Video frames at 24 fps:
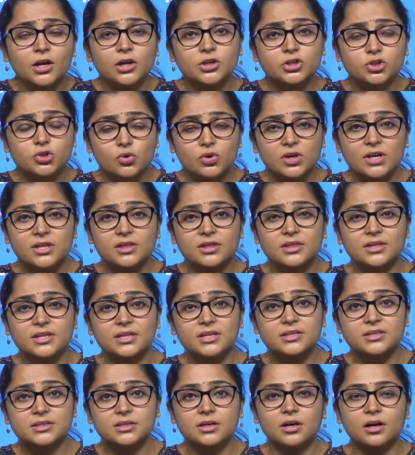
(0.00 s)
So in
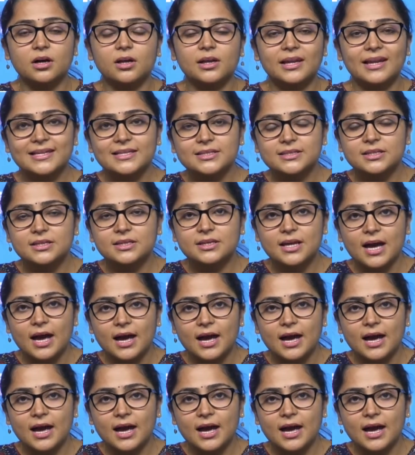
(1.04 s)
this lesson,